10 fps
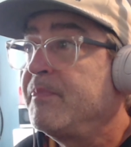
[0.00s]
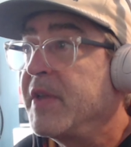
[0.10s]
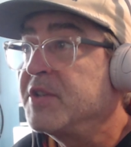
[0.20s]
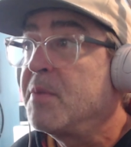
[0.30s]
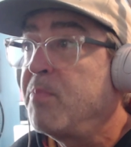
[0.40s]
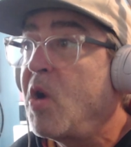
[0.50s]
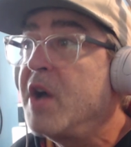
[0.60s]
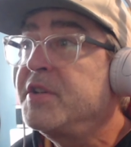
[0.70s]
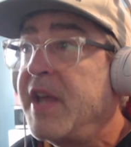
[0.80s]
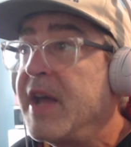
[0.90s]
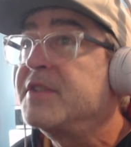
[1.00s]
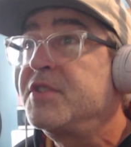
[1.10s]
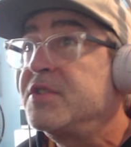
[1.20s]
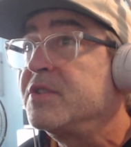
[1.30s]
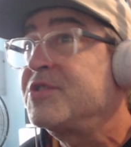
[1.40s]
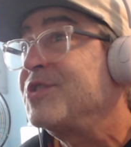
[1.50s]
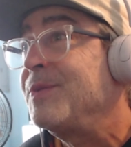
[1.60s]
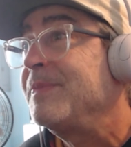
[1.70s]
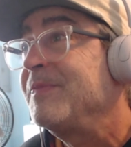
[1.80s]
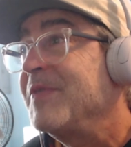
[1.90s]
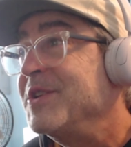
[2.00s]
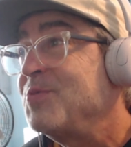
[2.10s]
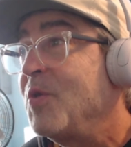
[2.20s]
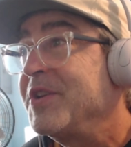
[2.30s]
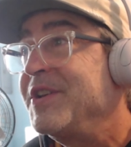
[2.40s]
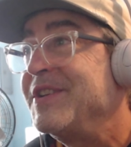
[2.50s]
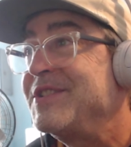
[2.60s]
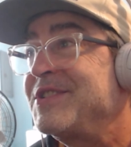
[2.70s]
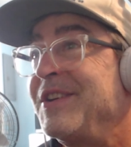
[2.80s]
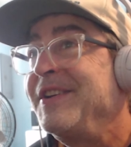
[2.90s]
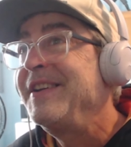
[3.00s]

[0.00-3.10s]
It's a broadcast system is what it is.